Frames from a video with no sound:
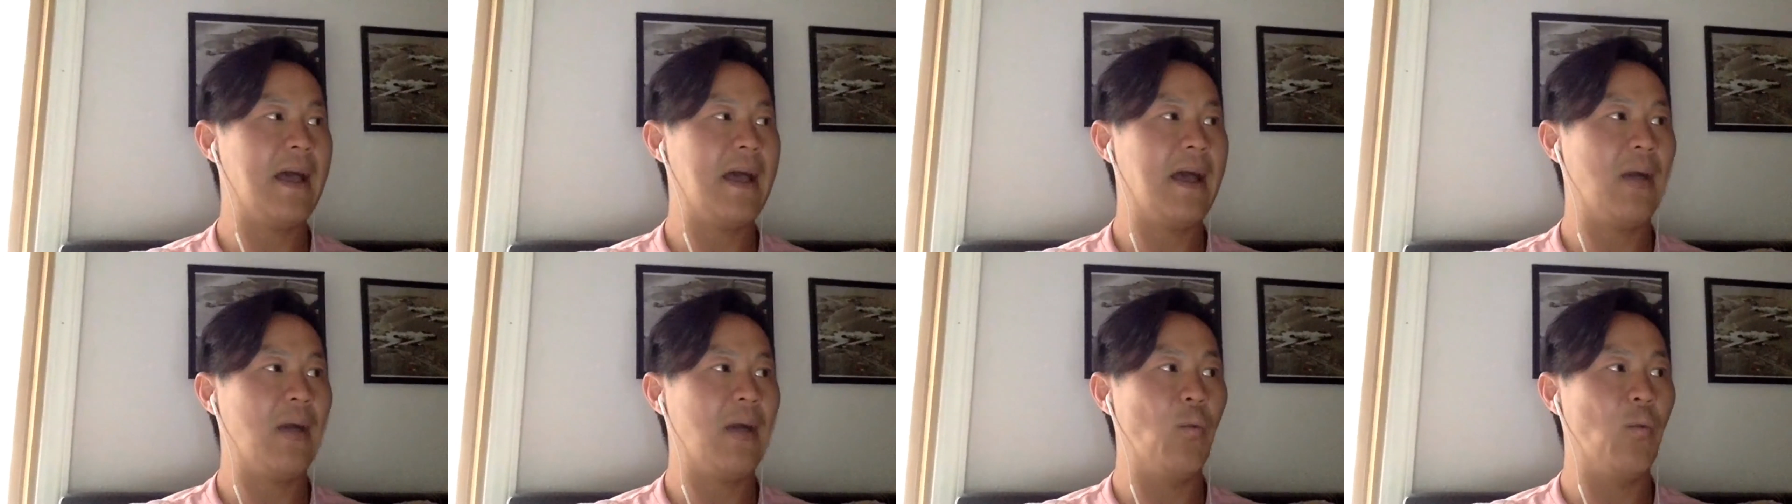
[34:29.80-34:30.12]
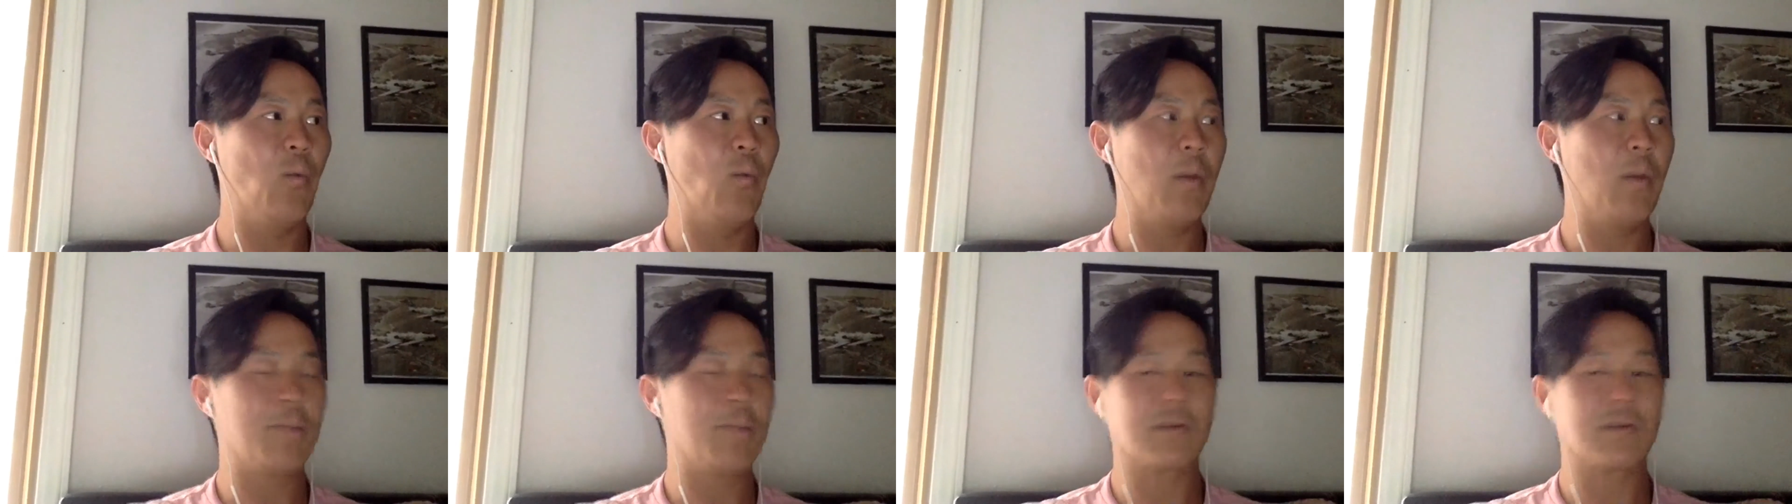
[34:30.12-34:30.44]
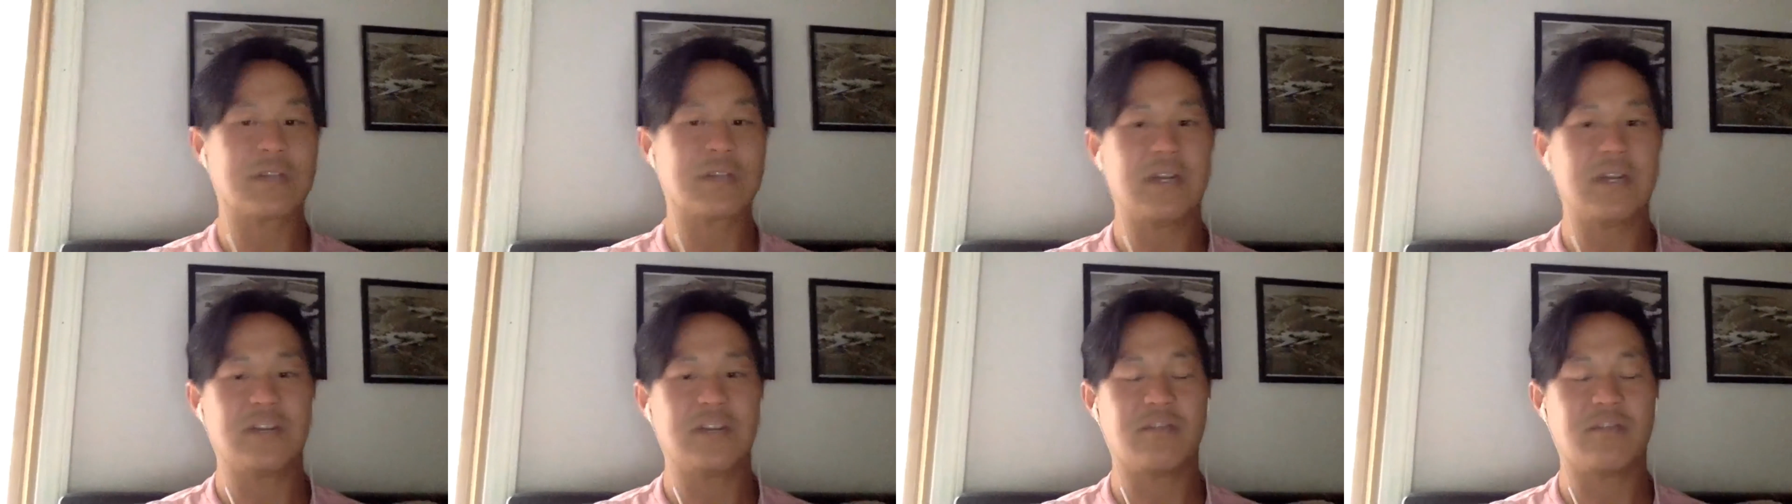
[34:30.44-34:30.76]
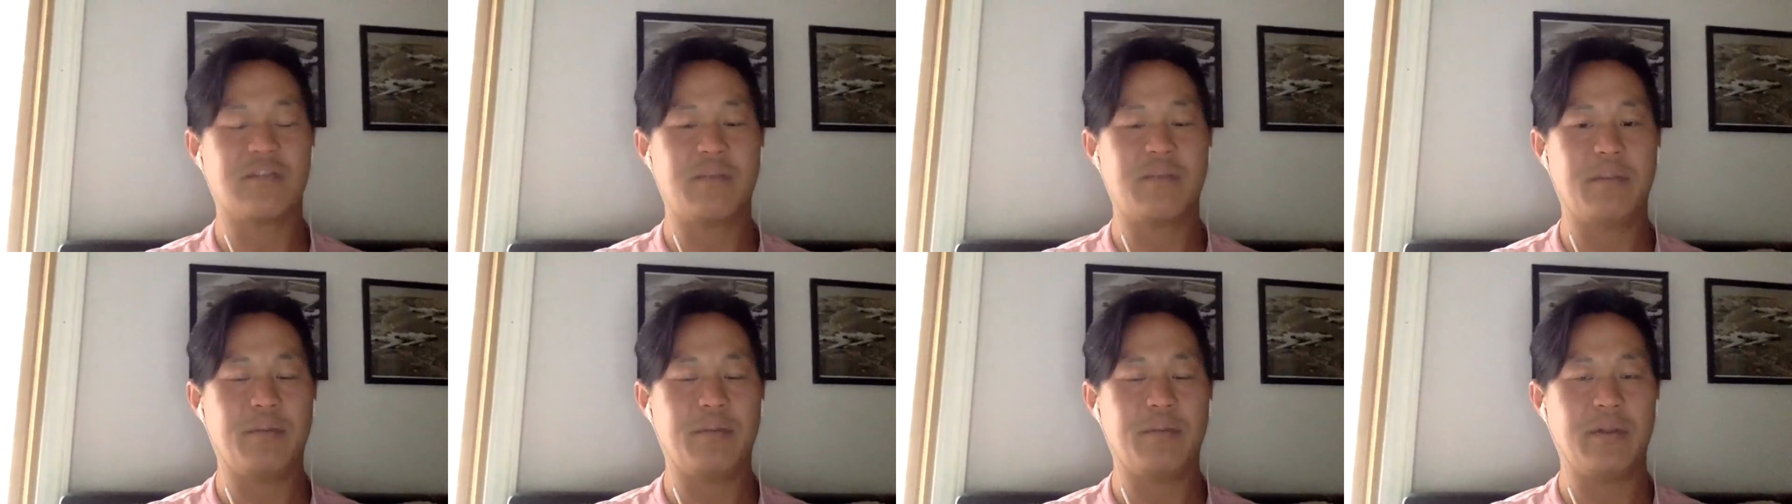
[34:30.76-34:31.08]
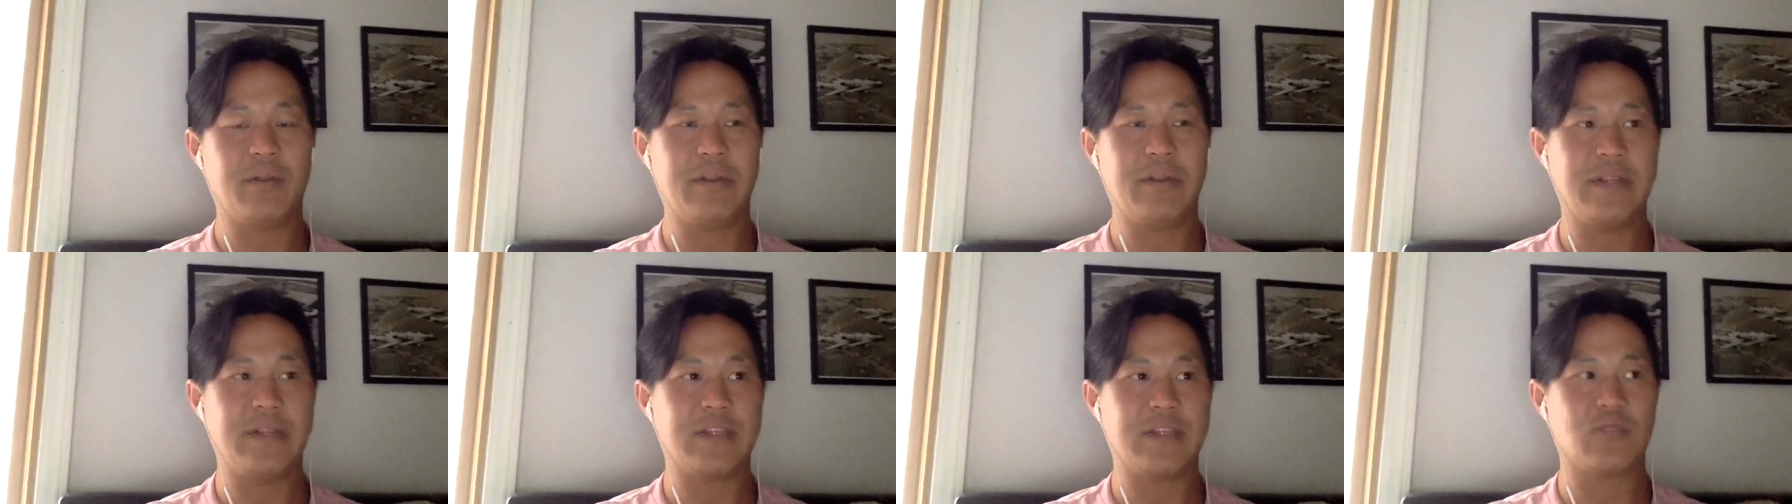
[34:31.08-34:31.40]
what percentage of people
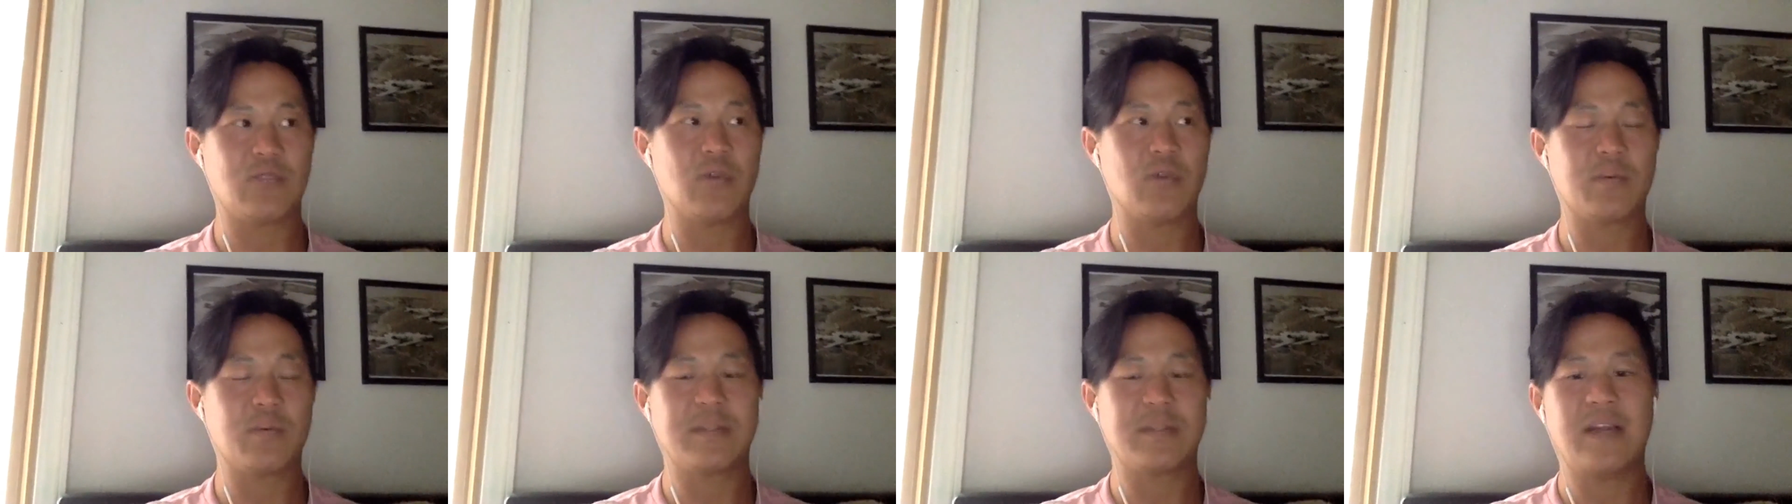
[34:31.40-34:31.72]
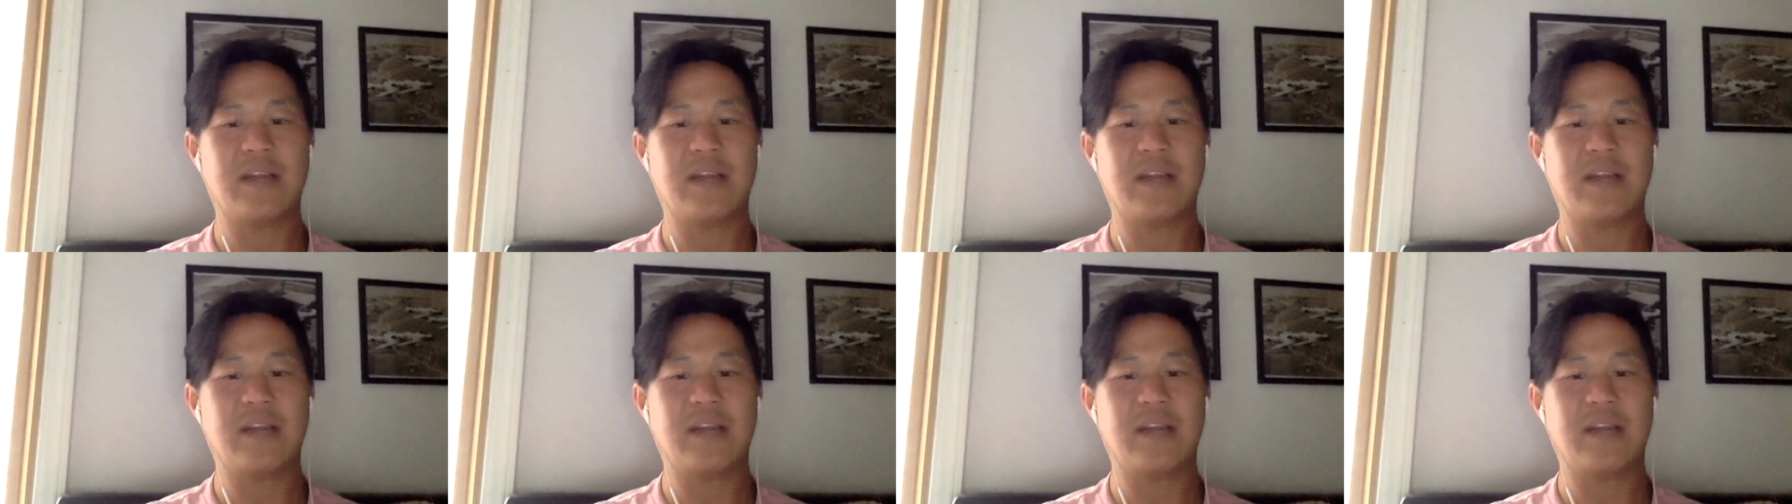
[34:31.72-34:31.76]
in these groups,